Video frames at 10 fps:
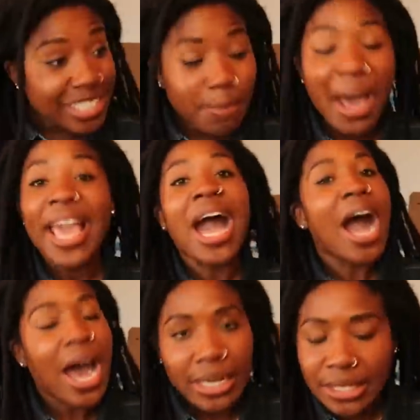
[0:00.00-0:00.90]
This might
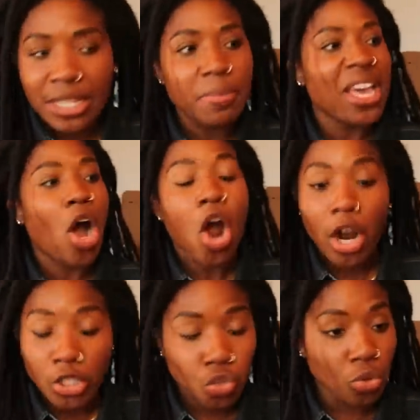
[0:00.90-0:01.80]
honestly be a
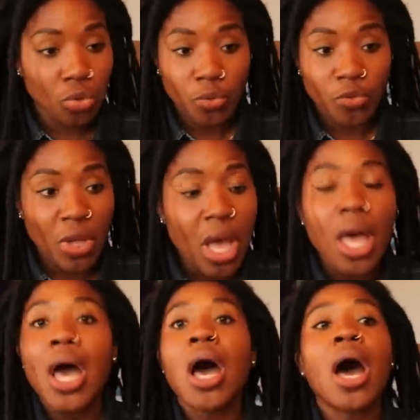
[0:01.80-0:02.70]
hard truth.
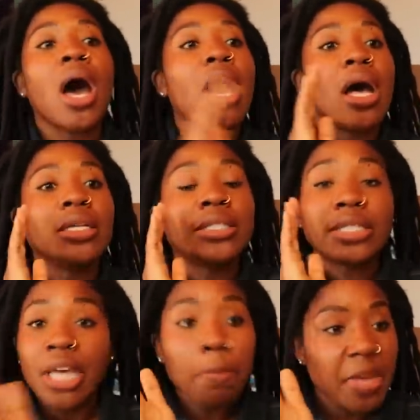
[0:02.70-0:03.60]

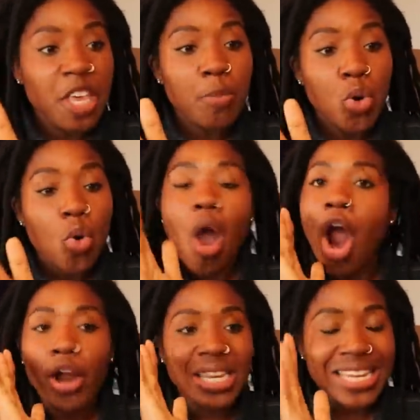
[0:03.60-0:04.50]
Some people
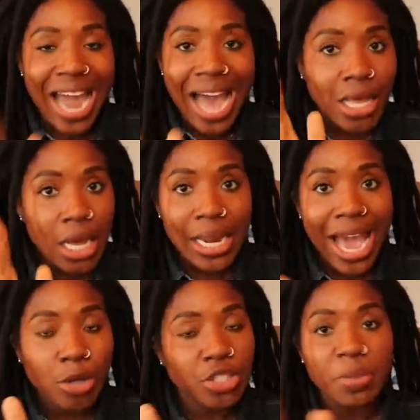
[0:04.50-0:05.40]
are not cut
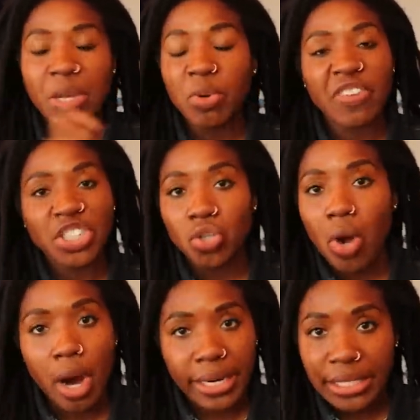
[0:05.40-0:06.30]
out to be a
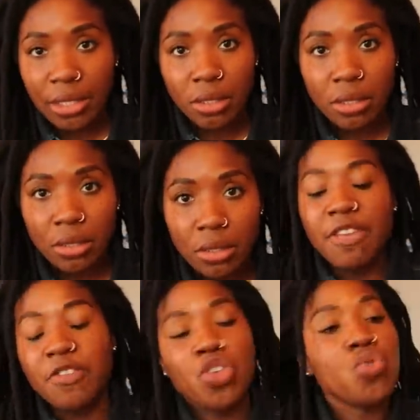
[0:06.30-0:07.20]
professional artist.
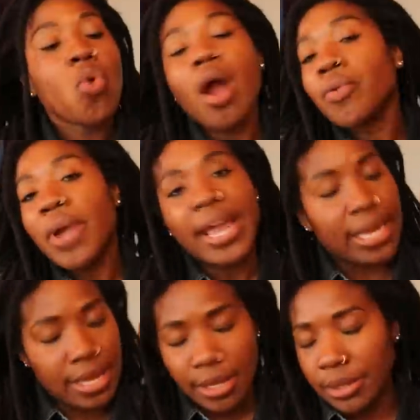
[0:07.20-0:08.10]
If you aren't
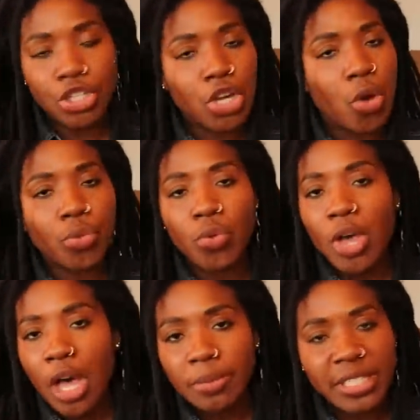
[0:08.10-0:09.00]
ready to go through
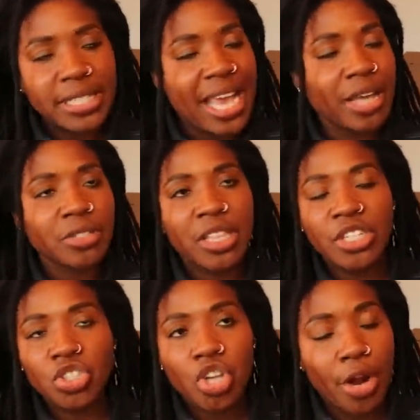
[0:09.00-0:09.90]
the ups and downs of
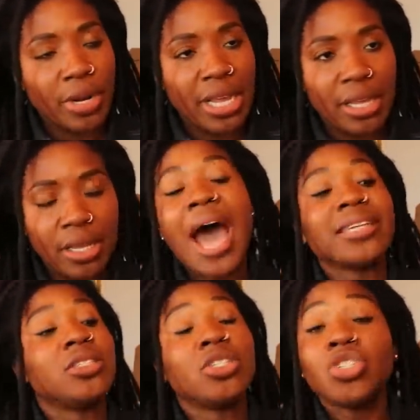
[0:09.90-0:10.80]
this journey,
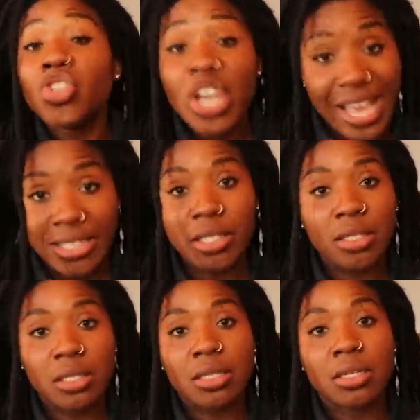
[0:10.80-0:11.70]
I
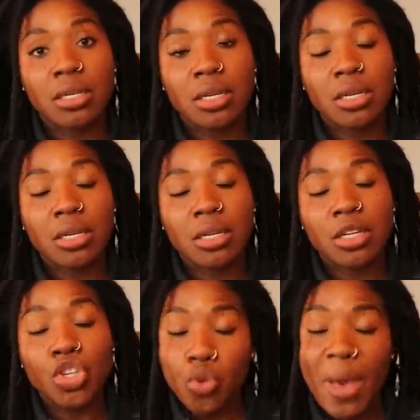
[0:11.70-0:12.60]
suggest
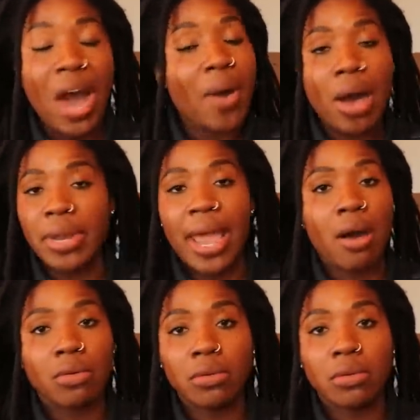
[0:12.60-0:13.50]
you bow out
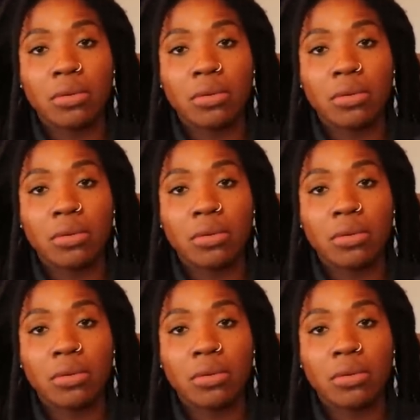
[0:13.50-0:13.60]
now.